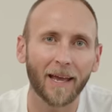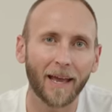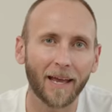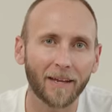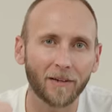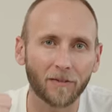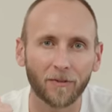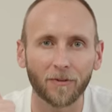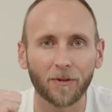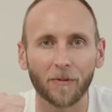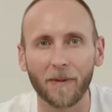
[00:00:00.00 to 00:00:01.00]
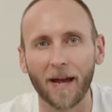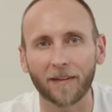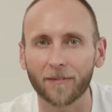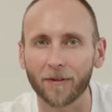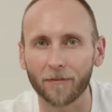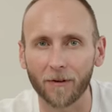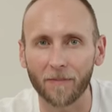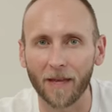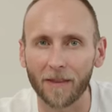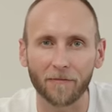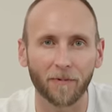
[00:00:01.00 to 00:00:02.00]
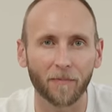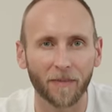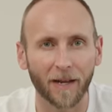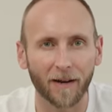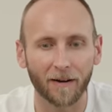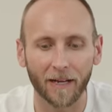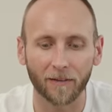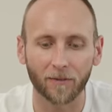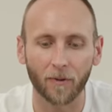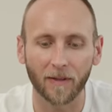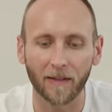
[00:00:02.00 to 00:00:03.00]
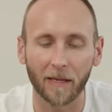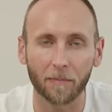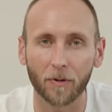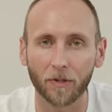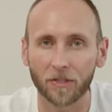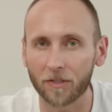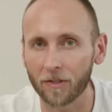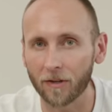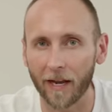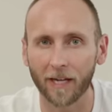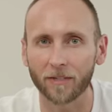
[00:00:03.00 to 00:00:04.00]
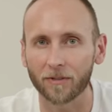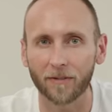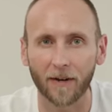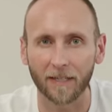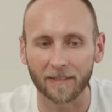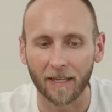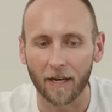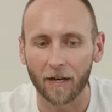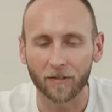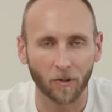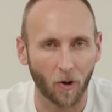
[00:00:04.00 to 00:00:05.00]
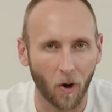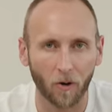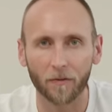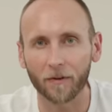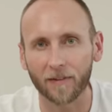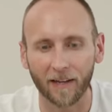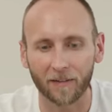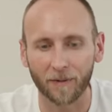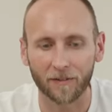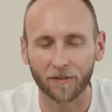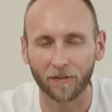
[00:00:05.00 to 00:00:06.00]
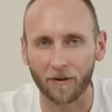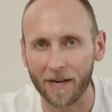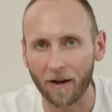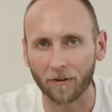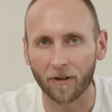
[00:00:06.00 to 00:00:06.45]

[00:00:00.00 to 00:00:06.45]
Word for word: and to your Mac server. And then from there, it's going to get pushed to your Android device. So all of your text messages are now